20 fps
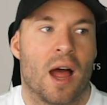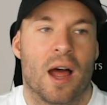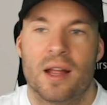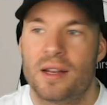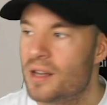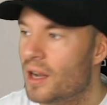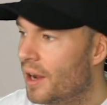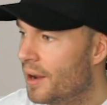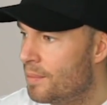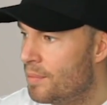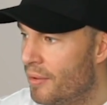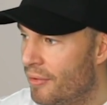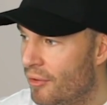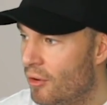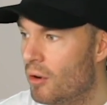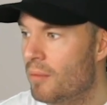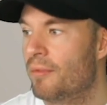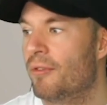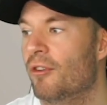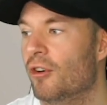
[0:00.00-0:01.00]
and I
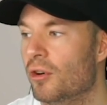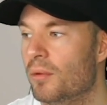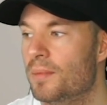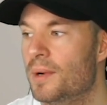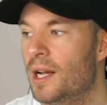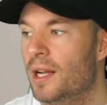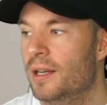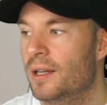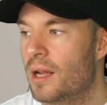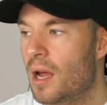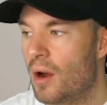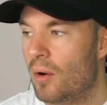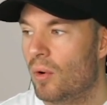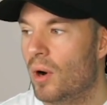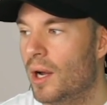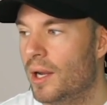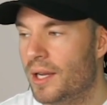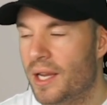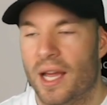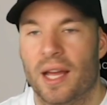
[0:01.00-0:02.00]
perform for them. And
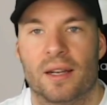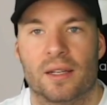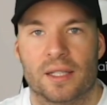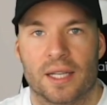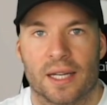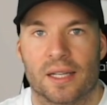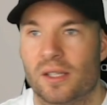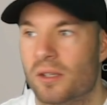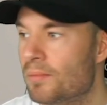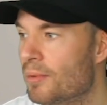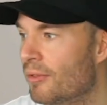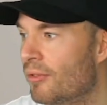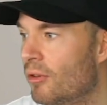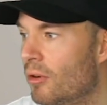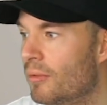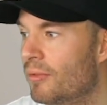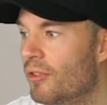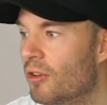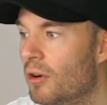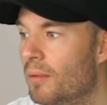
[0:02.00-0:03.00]
now I can't get to
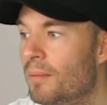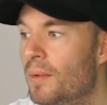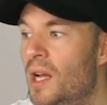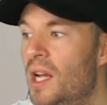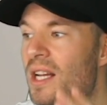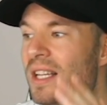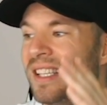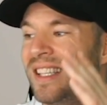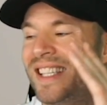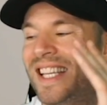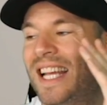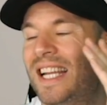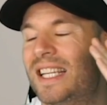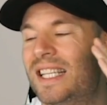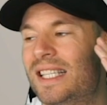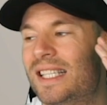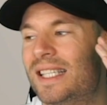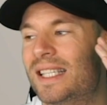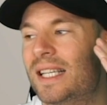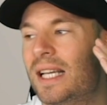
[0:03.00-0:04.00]
perform for them.
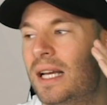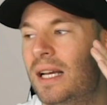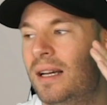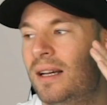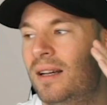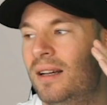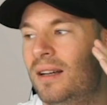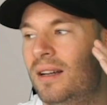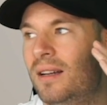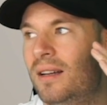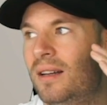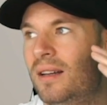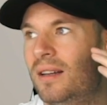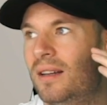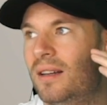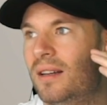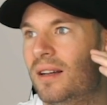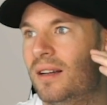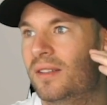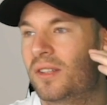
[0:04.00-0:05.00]
Since...
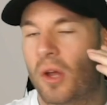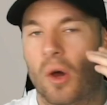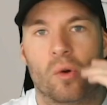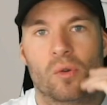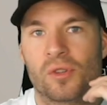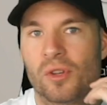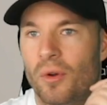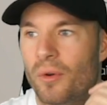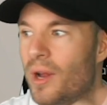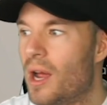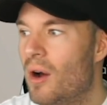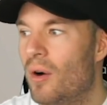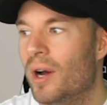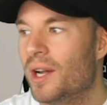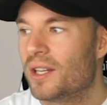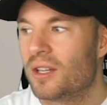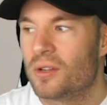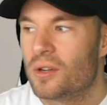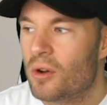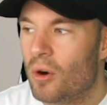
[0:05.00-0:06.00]
So
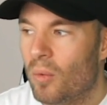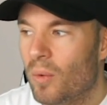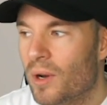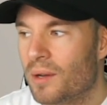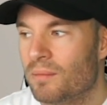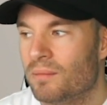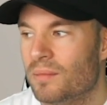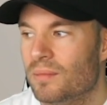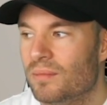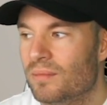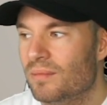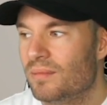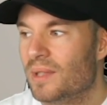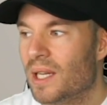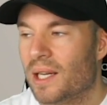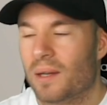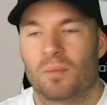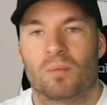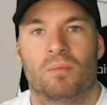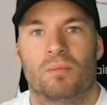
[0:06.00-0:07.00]
now I don't know what I'm...
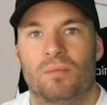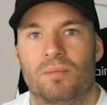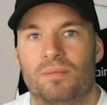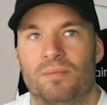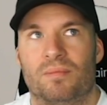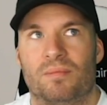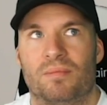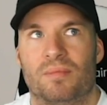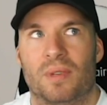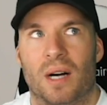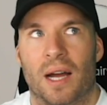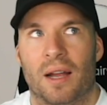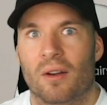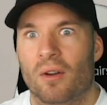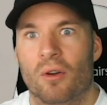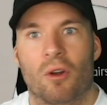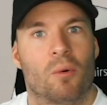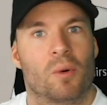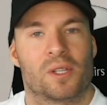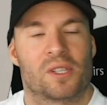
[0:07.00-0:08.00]
Like,
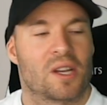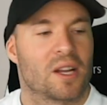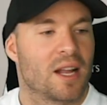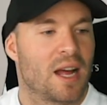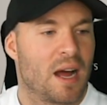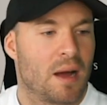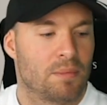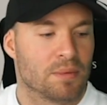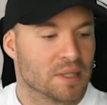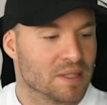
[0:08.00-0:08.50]
I don't know what's going to